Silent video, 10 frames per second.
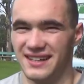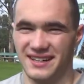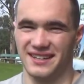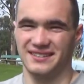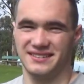
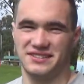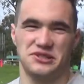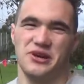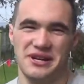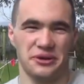It's a
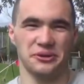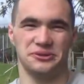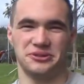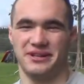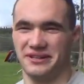great
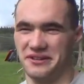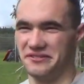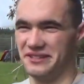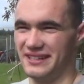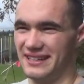culture, I
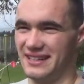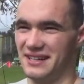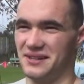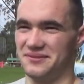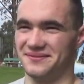love it.
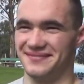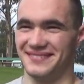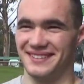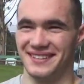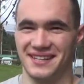
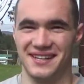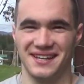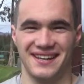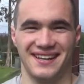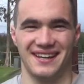
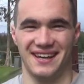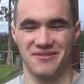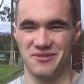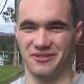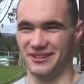I
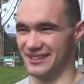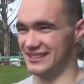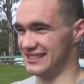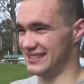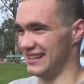moved here
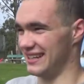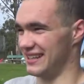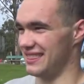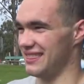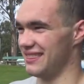just like
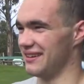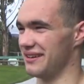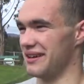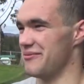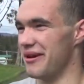
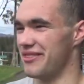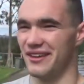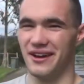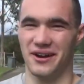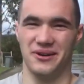a month
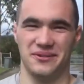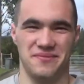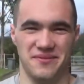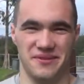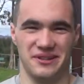ago,
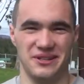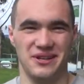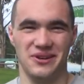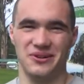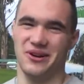really
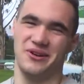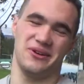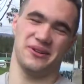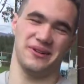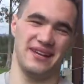new, don't
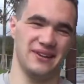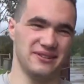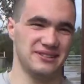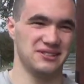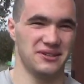know the
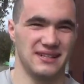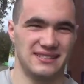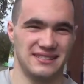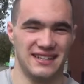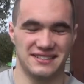language, so
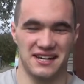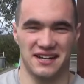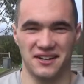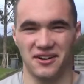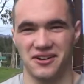that's
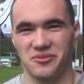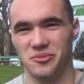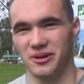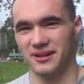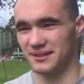kind of hard.
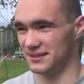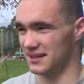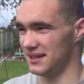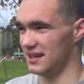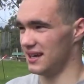But
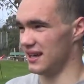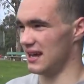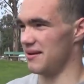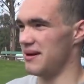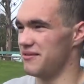
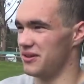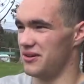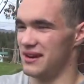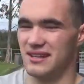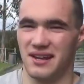yeah, I'm having a
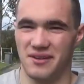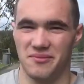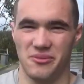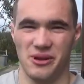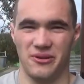great
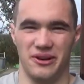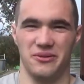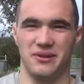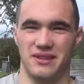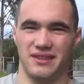time playing
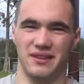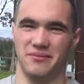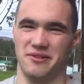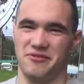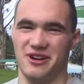rugby with
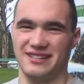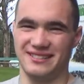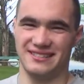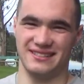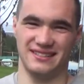my
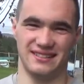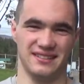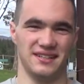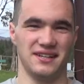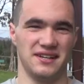friends and
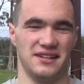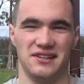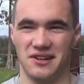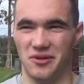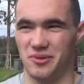
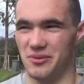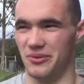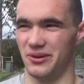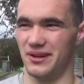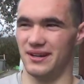getting to know
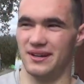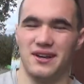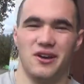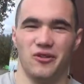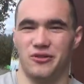people, and
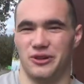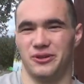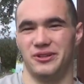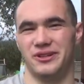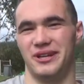hopefully I'll
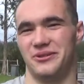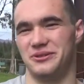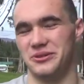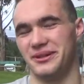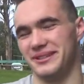learn the
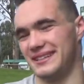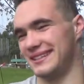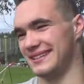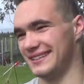language quickly.